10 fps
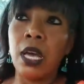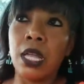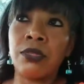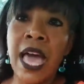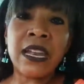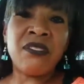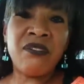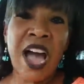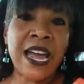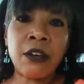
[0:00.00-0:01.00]
that
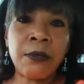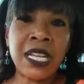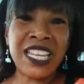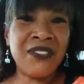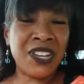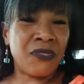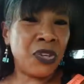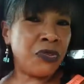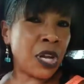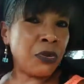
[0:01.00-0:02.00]
environment, even if
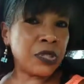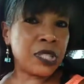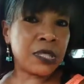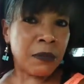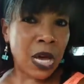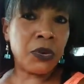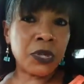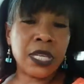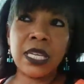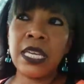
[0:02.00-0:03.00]
you don't
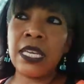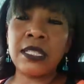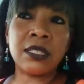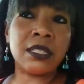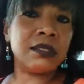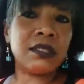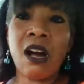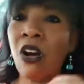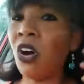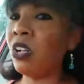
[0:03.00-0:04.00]
smoke, is
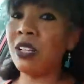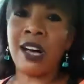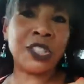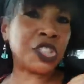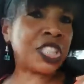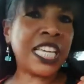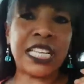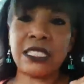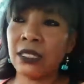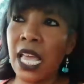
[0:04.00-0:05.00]
all on your
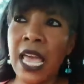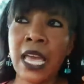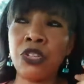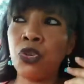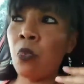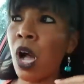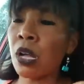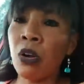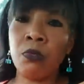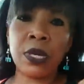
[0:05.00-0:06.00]
skin, and you
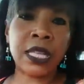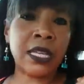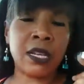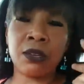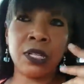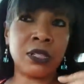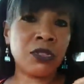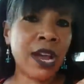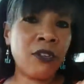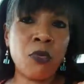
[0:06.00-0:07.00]
walk home with it or you
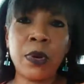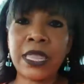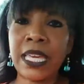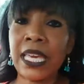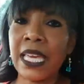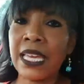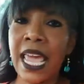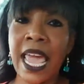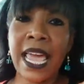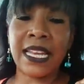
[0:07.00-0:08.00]
drive home with it,
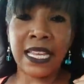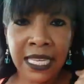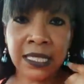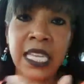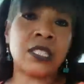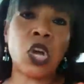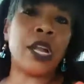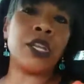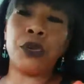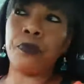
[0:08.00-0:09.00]
and it's on you.